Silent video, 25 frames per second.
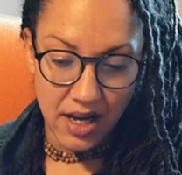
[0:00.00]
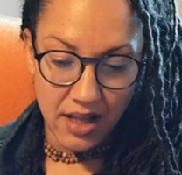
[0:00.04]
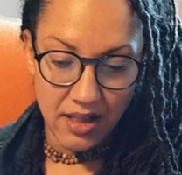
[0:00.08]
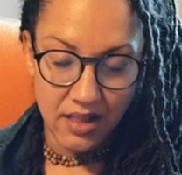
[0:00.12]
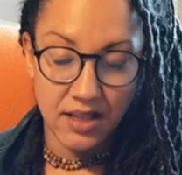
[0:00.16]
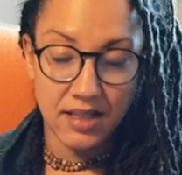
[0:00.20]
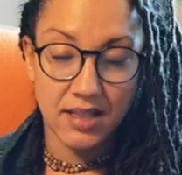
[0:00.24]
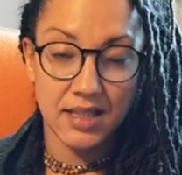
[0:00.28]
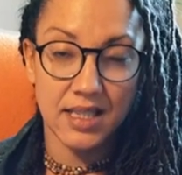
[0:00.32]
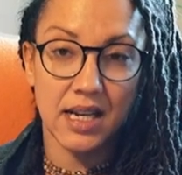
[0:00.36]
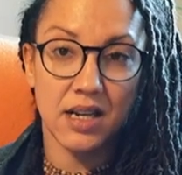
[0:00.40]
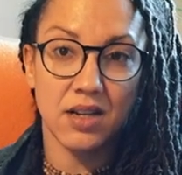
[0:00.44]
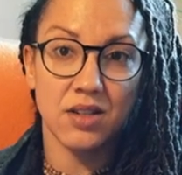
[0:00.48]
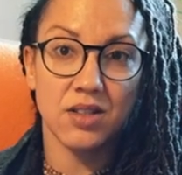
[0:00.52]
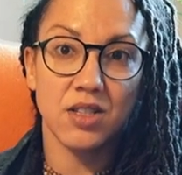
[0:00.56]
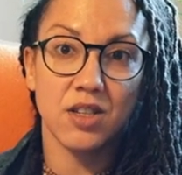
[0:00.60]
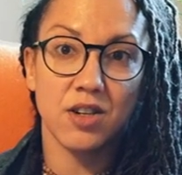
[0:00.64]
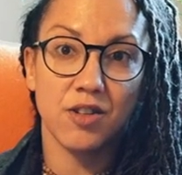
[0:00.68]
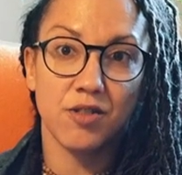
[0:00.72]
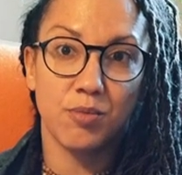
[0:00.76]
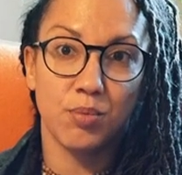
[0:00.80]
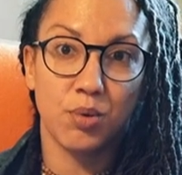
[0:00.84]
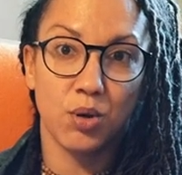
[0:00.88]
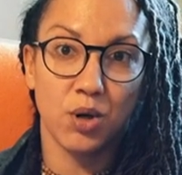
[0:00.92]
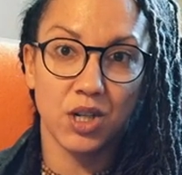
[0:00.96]
The sounds
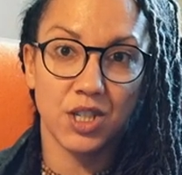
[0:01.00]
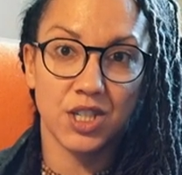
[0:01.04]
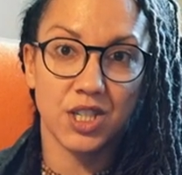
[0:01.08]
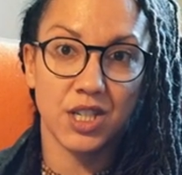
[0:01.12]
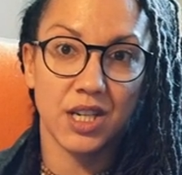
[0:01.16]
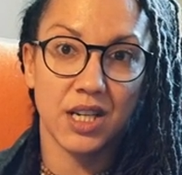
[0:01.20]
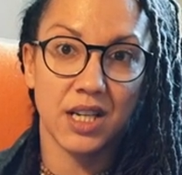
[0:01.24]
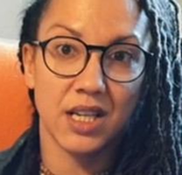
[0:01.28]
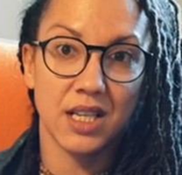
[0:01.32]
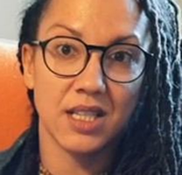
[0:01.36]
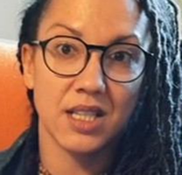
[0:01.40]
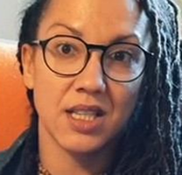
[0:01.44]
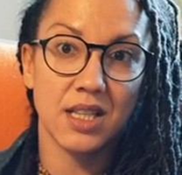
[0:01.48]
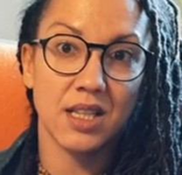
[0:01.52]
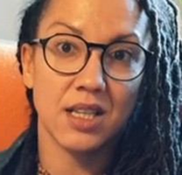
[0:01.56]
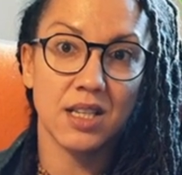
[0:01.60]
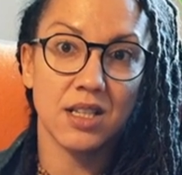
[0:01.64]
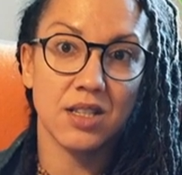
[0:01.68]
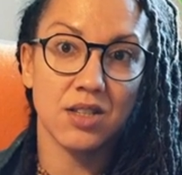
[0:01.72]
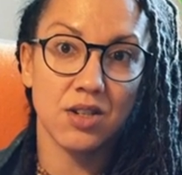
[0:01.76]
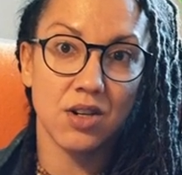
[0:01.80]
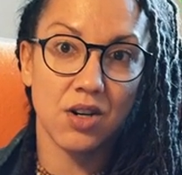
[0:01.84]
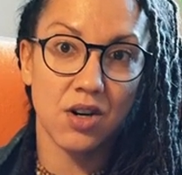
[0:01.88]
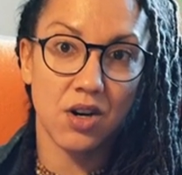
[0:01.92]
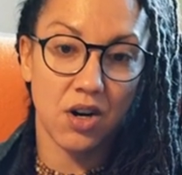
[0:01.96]
of Portuguese,
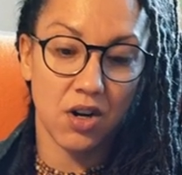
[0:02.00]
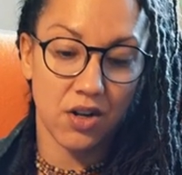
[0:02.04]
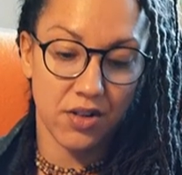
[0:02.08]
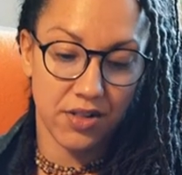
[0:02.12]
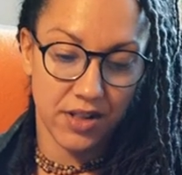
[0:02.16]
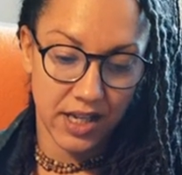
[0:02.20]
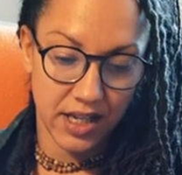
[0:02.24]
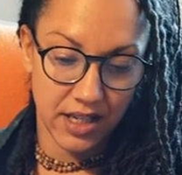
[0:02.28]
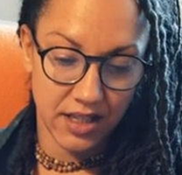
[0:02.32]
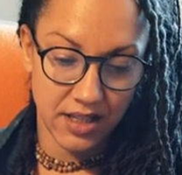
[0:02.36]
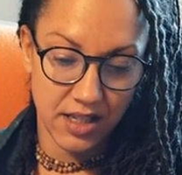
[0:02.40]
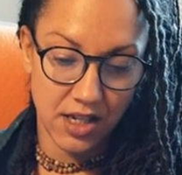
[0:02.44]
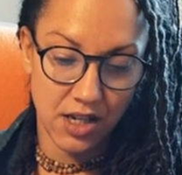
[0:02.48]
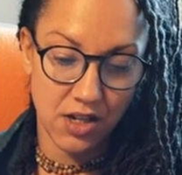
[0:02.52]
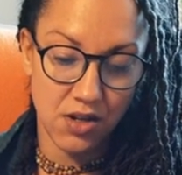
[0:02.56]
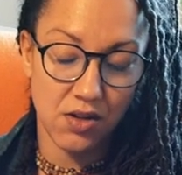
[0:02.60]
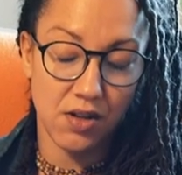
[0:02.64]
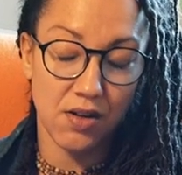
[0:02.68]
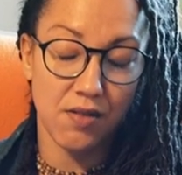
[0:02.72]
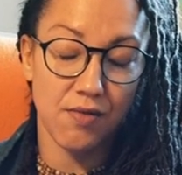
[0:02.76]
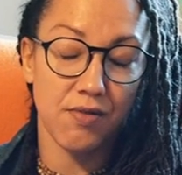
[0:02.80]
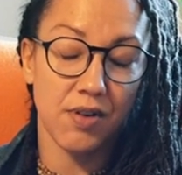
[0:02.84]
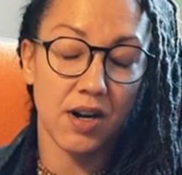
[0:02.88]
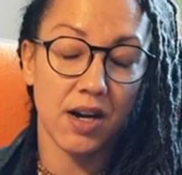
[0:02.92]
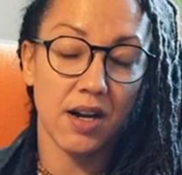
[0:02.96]
these are all things that you
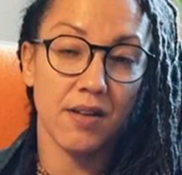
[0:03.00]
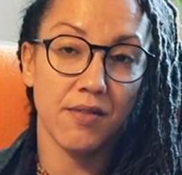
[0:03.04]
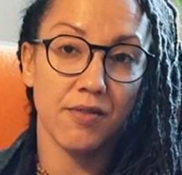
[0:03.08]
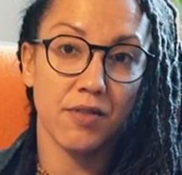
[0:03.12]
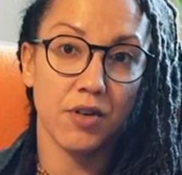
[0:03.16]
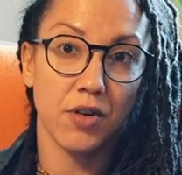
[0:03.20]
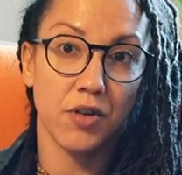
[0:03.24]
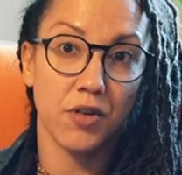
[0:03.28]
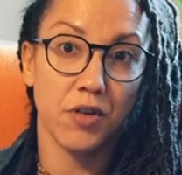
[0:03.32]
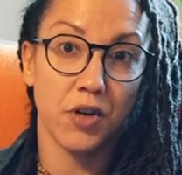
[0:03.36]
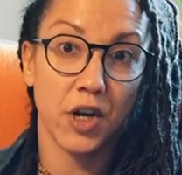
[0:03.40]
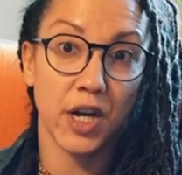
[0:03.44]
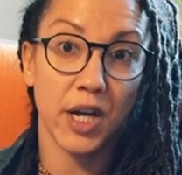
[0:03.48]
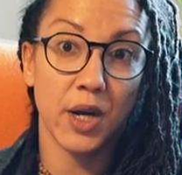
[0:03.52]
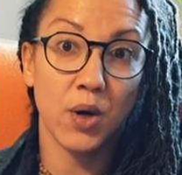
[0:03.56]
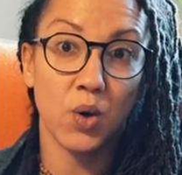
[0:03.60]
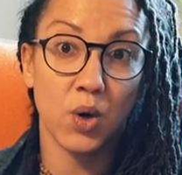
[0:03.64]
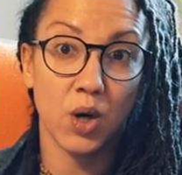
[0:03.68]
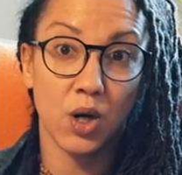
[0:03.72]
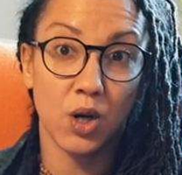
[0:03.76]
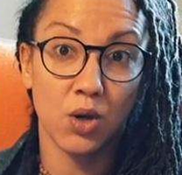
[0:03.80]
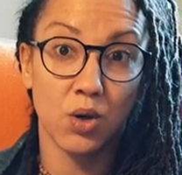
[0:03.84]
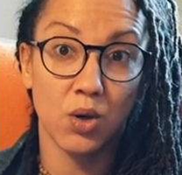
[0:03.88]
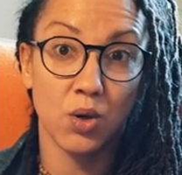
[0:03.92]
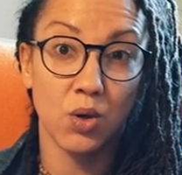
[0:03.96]
can find for free
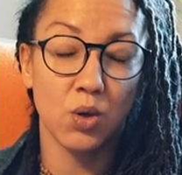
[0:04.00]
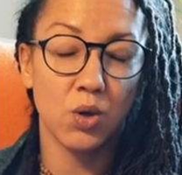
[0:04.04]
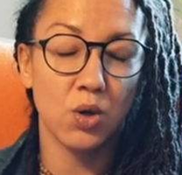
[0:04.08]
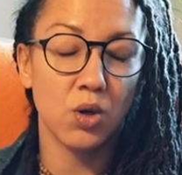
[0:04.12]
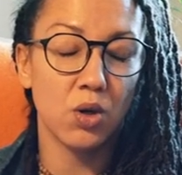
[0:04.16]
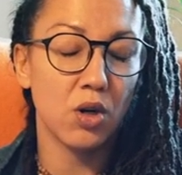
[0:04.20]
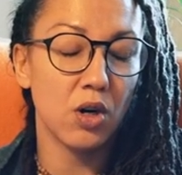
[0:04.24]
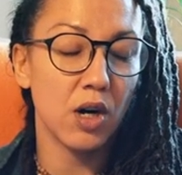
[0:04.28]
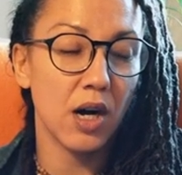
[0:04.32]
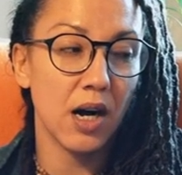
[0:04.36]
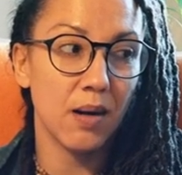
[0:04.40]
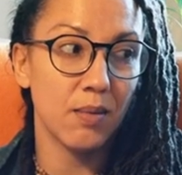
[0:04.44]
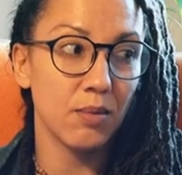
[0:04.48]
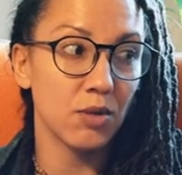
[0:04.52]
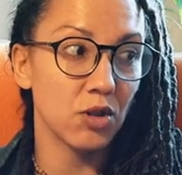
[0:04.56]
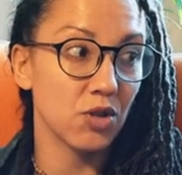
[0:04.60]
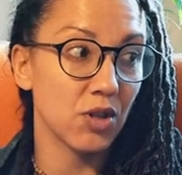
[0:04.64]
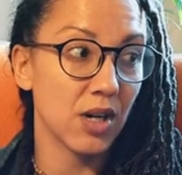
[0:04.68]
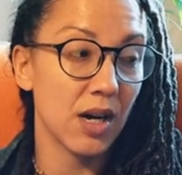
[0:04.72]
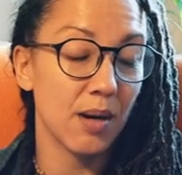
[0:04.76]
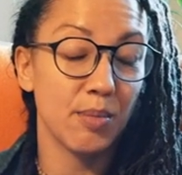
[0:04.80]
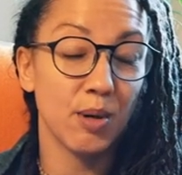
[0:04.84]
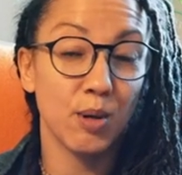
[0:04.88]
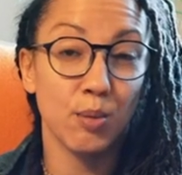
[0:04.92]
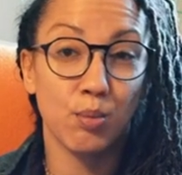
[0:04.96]
on Google. I'm gonna
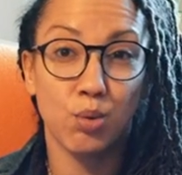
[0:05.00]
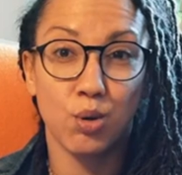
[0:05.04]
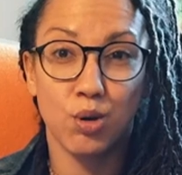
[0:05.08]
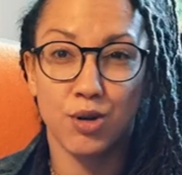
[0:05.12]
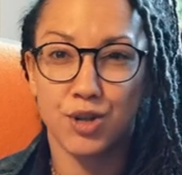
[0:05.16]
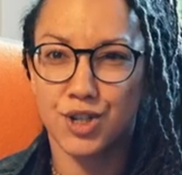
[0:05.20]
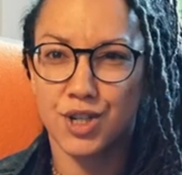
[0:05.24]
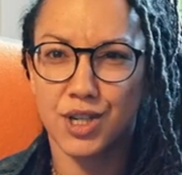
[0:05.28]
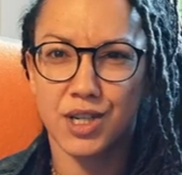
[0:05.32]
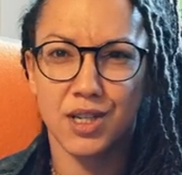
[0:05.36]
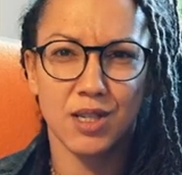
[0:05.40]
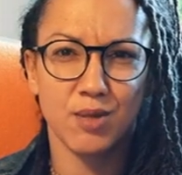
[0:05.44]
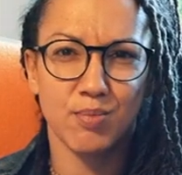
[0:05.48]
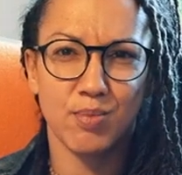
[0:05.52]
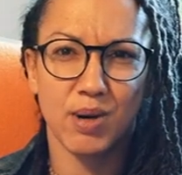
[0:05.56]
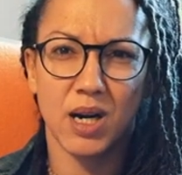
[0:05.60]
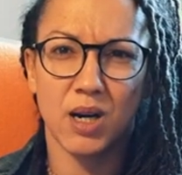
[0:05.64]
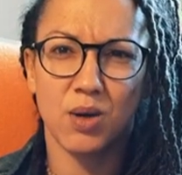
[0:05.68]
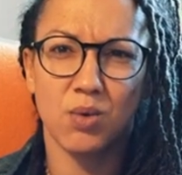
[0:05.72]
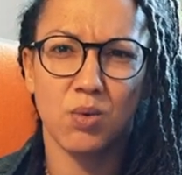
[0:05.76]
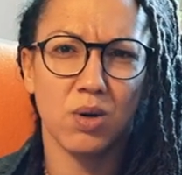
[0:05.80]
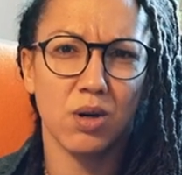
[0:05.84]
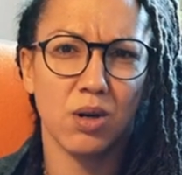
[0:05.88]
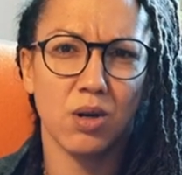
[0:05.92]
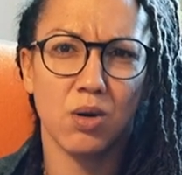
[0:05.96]
drop it. Portuguese
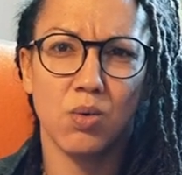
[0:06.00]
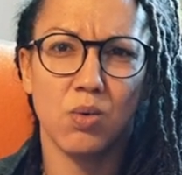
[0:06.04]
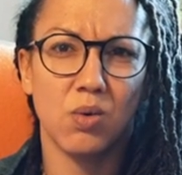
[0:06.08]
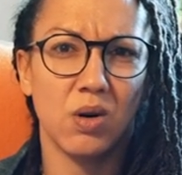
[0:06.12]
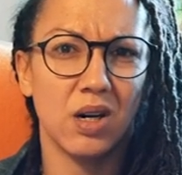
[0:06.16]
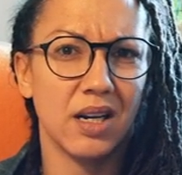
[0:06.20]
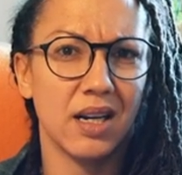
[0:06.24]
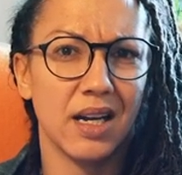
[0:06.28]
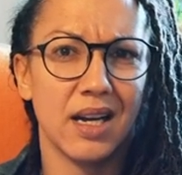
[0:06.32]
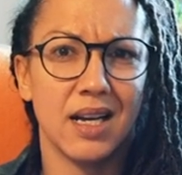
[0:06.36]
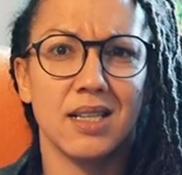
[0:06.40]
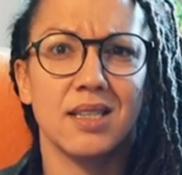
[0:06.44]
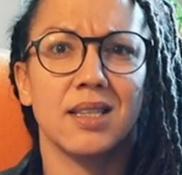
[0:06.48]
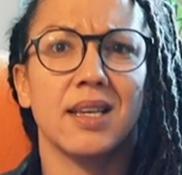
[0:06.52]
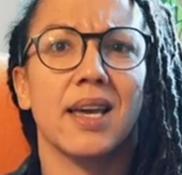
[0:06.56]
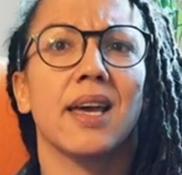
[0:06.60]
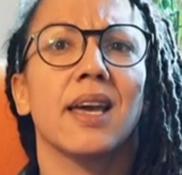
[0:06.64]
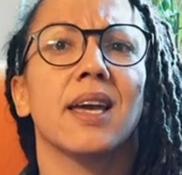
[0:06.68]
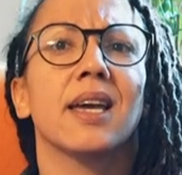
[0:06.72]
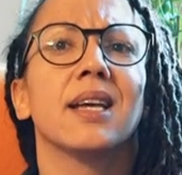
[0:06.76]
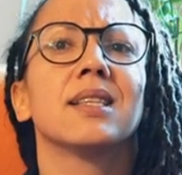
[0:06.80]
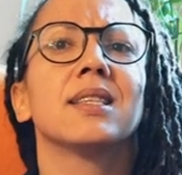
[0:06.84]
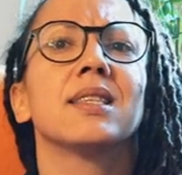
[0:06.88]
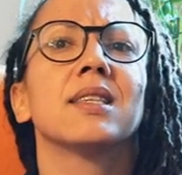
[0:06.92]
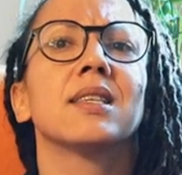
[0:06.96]
Pod 101 has
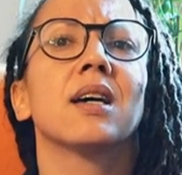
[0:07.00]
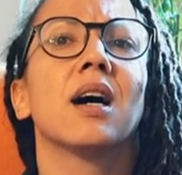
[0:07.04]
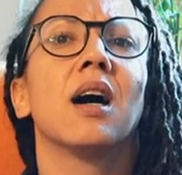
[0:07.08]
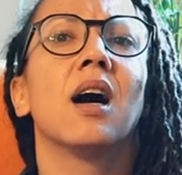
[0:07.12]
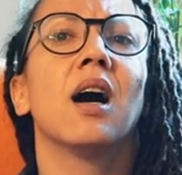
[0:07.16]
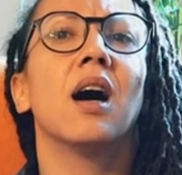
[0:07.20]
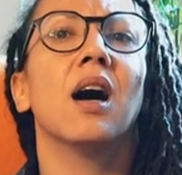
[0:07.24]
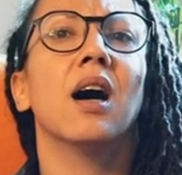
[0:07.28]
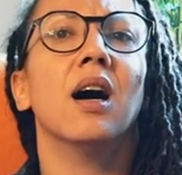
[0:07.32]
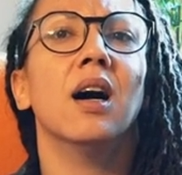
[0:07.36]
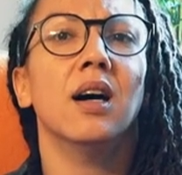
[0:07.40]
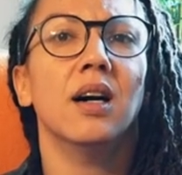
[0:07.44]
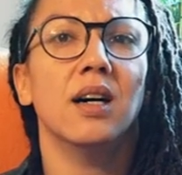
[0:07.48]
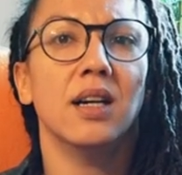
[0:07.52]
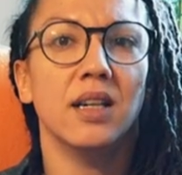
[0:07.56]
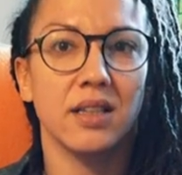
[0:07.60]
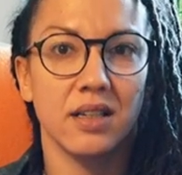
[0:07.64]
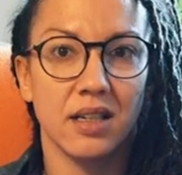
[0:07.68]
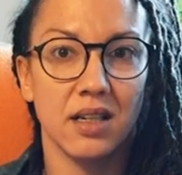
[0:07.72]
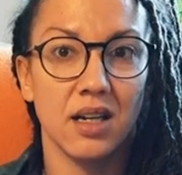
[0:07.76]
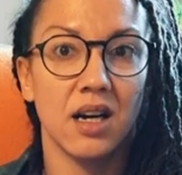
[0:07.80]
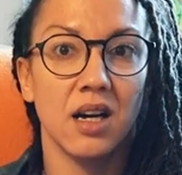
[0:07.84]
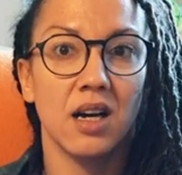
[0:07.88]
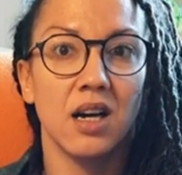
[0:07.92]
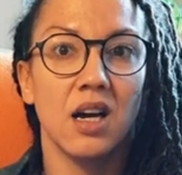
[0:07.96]
a
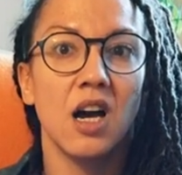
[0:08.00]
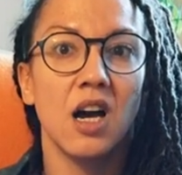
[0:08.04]
ton